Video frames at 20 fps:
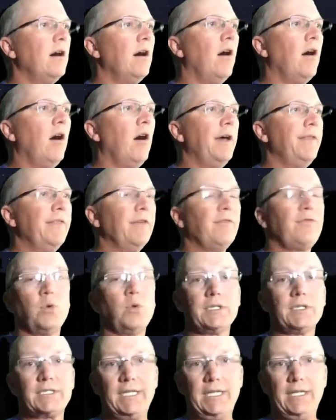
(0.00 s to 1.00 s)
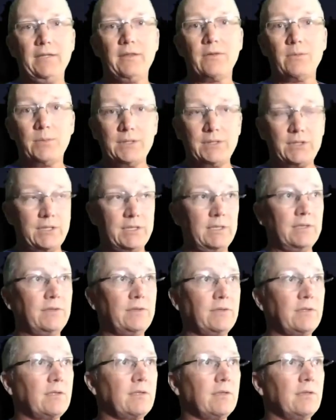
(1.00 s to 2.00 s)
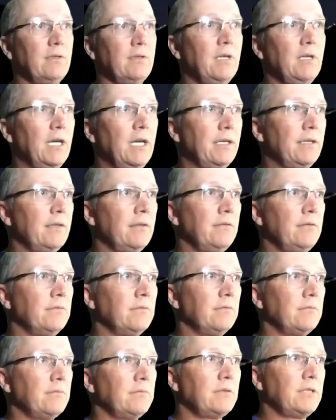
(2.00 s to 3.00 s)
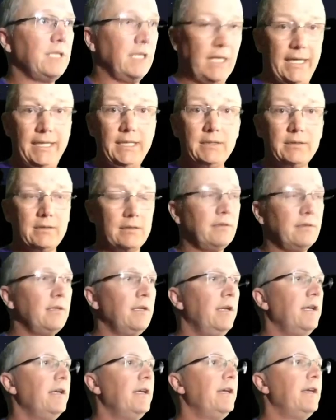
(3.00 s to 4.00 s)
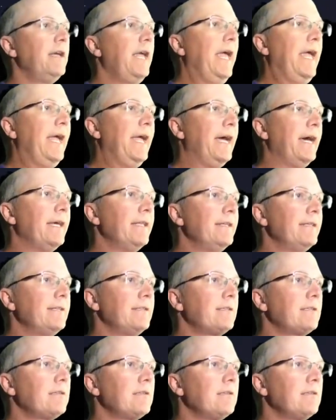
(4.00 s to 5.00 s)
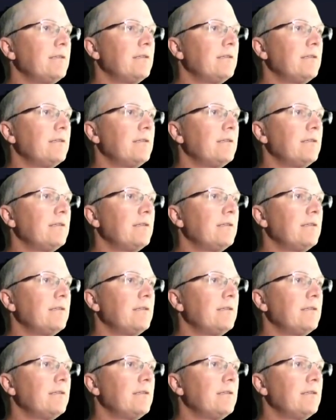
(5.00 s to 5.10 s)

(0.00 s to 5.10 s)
on the 14th, which is tonight. And